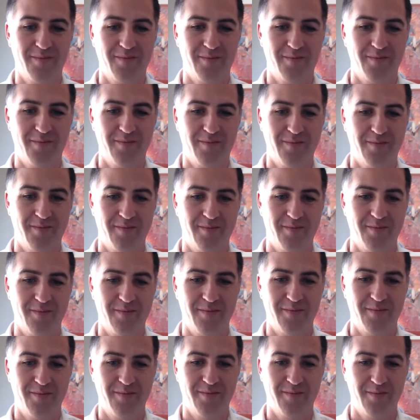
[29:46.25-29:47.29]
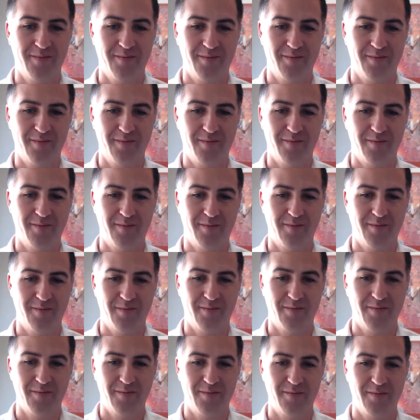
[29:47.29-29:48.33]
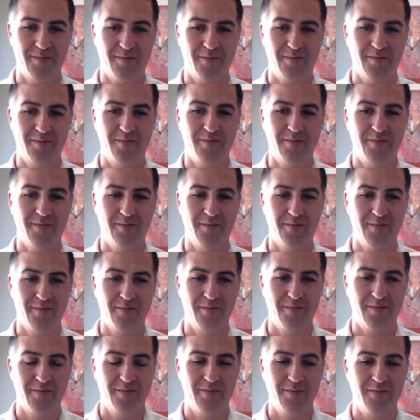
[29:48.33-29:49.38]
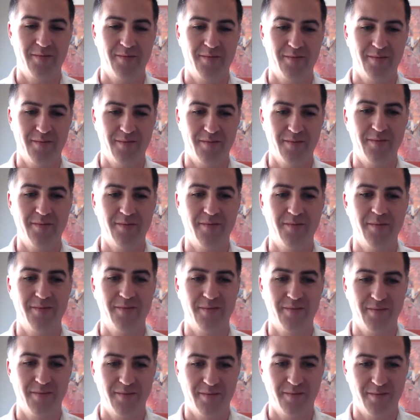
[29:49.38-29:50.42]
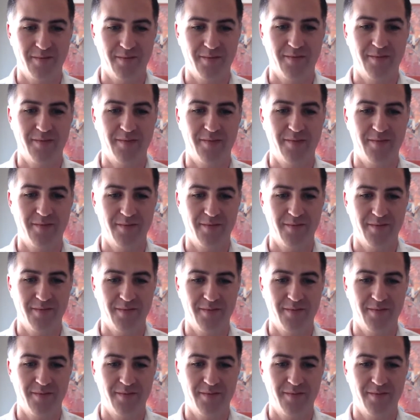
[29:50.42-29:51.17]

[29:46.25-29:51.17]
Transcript: [no speech]